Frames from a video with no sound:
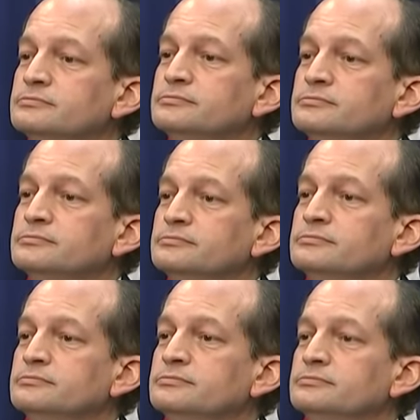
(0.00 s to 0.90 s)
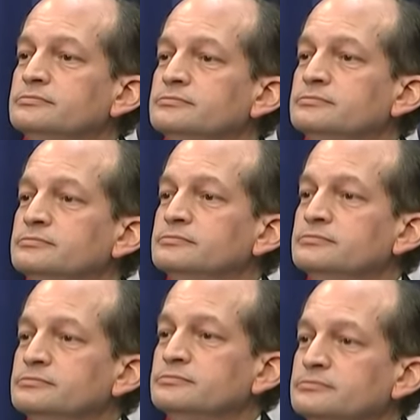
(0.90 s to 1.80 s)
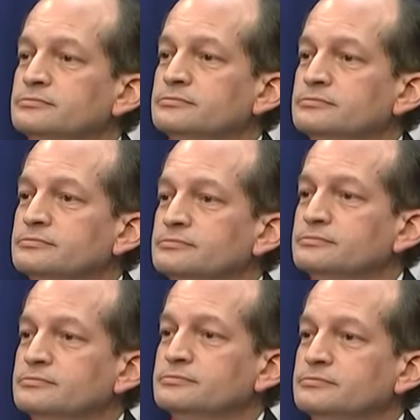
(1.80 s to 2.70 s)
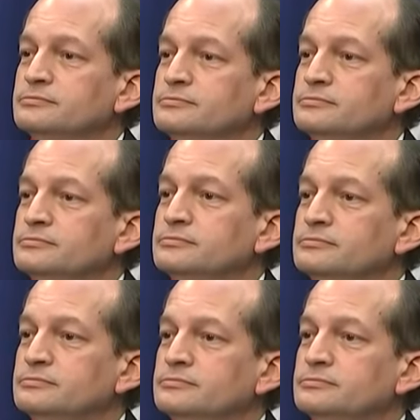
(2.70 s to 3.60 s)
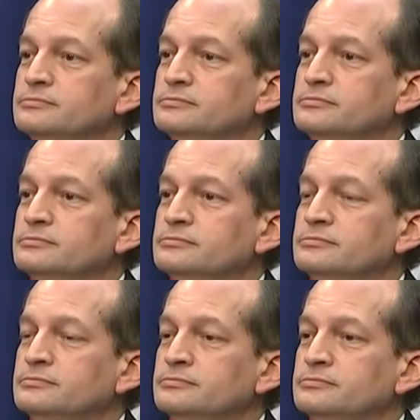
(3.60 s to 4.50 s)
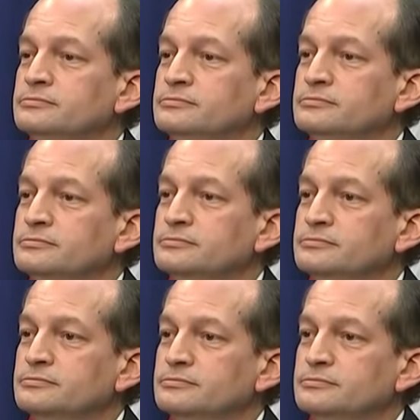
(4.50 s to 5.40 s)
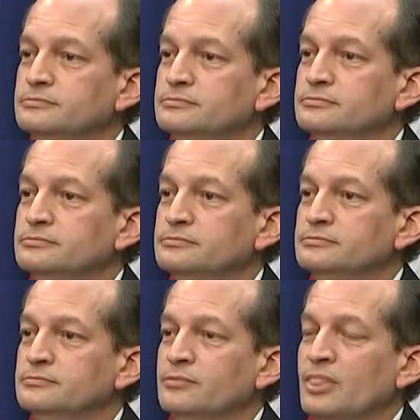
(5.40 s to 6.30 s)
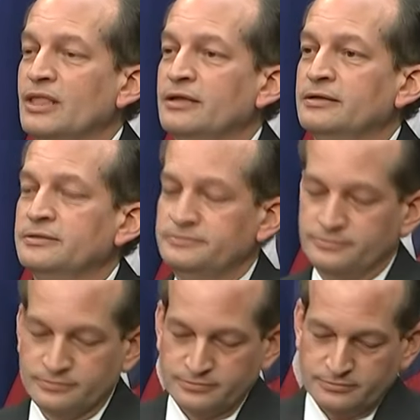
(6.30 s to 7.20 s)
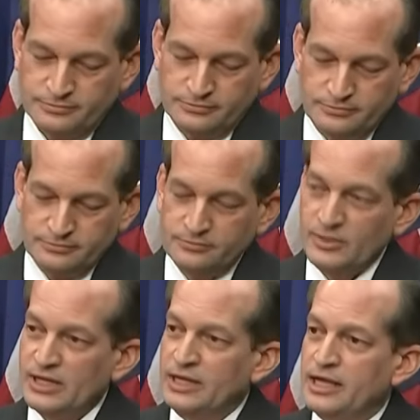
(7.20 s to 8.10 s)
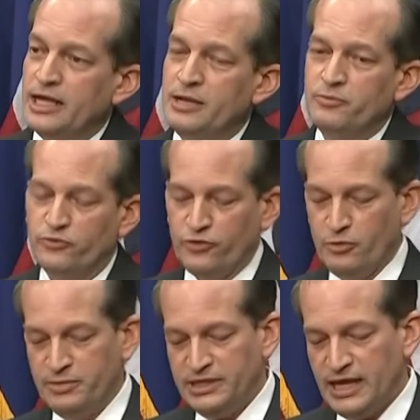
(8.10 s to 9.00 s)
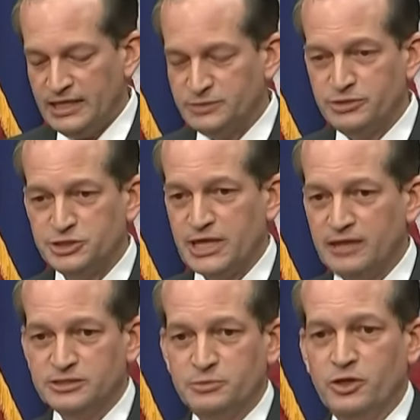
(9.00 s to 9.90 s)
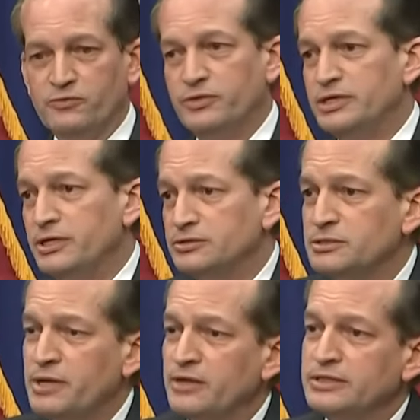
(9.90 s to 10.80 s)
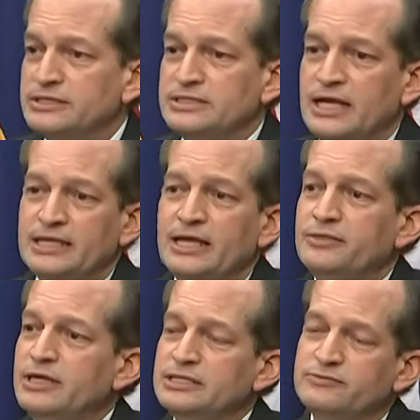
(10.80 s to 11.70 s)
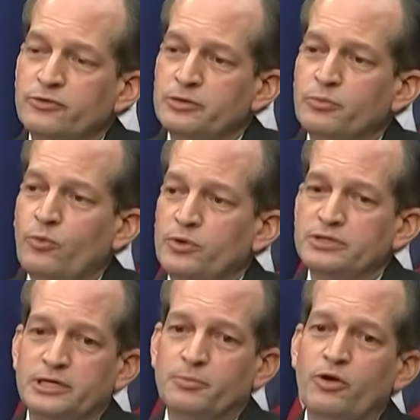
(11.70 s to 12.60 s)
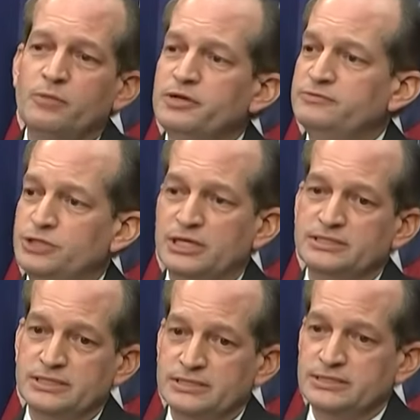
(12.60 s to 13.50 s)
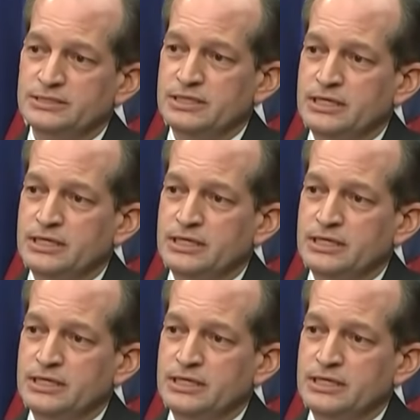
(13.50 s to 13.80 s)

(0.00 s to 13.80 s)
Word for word: Justice Agnew, Vice News. Did the Miami Herald reach out to you last November? And if so, why didn't you set the record straight on the breakfast meeting then? So media has reached out to me over the years about this. I think it's very important. The Department of Justice